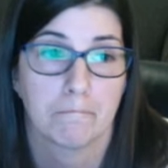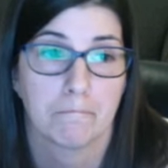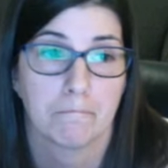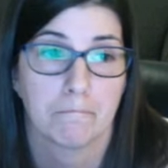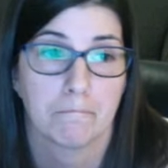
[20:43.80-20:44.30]

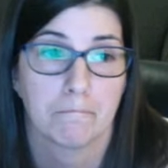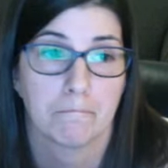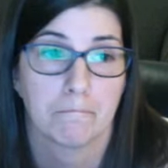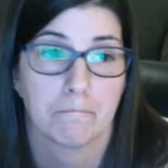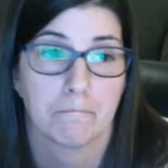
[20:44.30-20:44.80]
So I'm going to
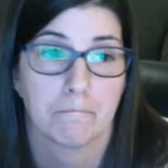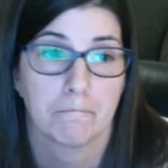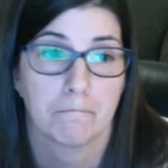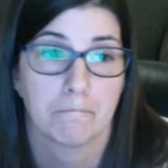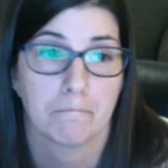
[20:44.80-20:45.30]
say done.
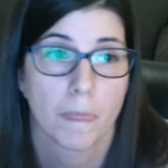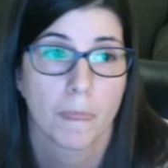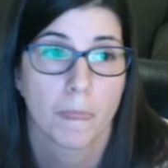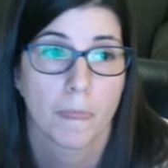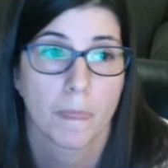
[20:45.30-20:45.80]

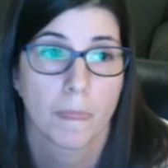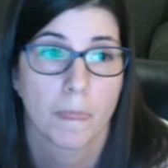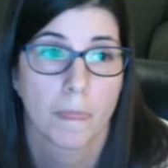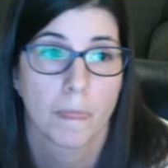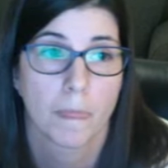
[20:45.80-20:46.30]
And then
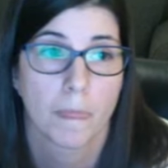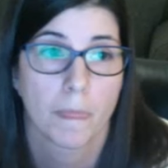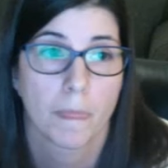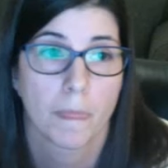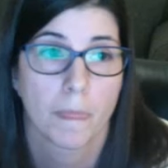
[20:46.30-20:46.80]
I need to do
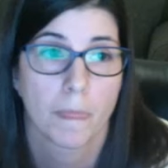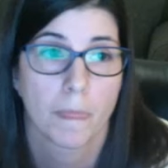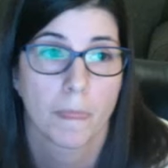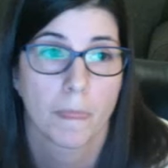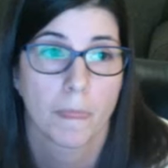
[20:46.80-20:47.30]
that one
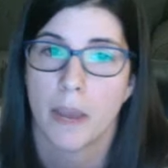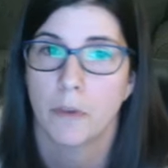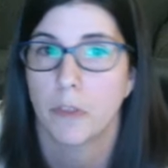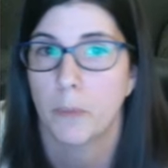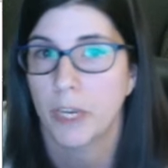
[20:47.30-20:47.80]
more time
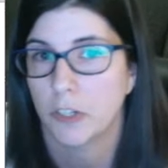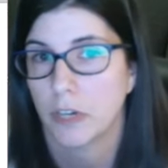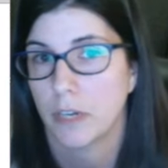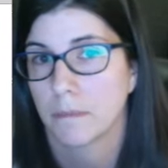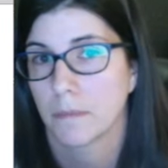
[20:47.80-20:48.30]
with the
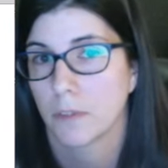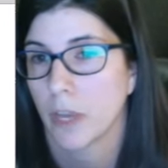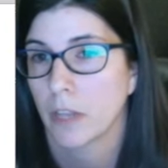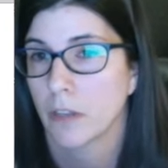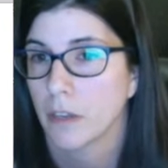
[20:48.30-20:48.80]
pantry. So
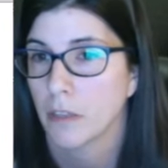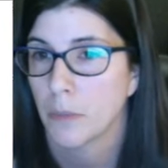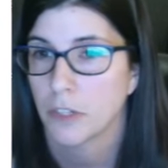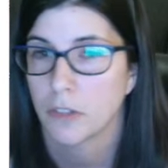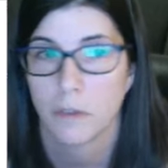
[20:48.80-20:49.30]
I click on the
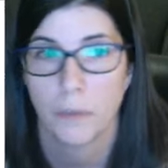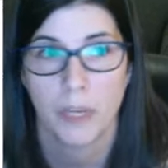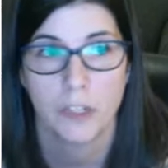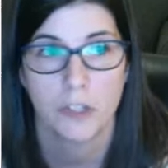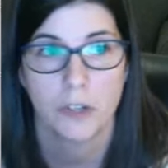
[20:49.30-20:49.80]
picture of the
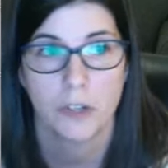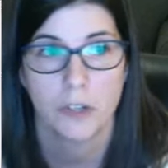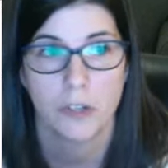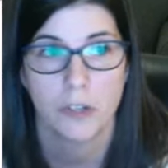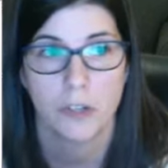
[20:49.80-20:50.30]
pantry,
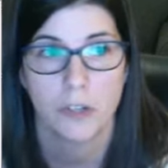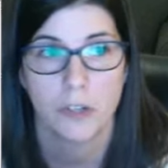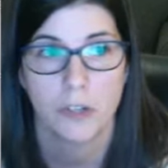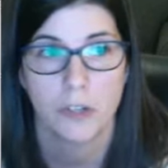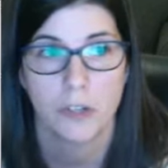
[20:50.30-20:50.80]

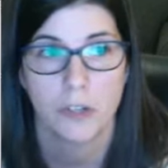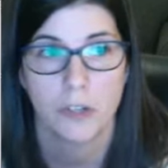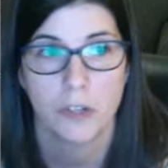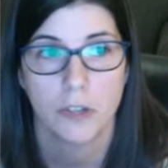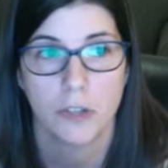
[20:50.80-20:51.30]
click
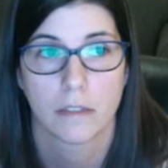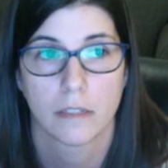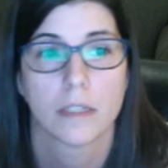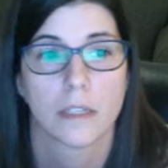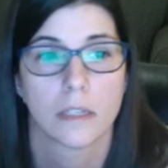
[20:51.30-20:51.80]
edit,
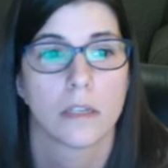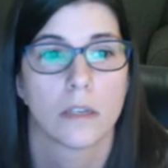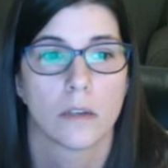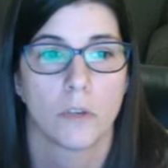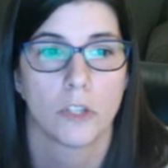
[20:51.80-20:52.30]

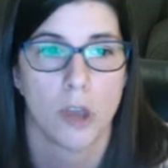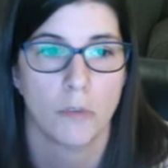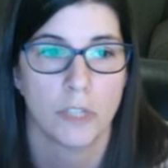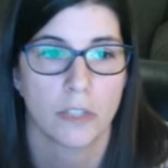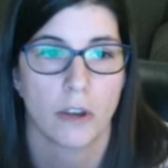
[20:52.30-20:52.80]
which
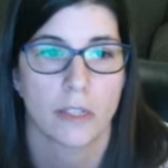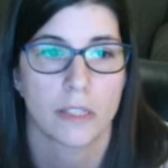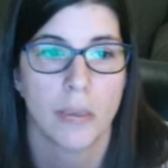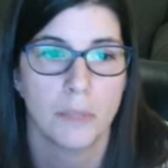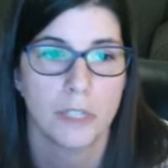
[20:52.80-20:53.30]
objects are
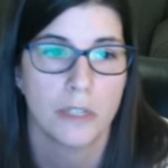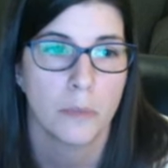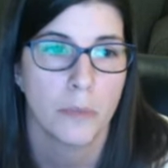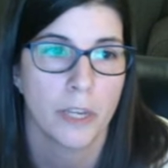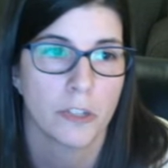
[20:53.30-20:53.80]
accepted in
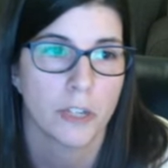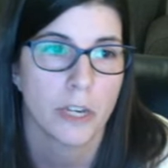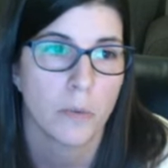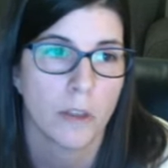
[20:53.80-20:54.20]
the pantry.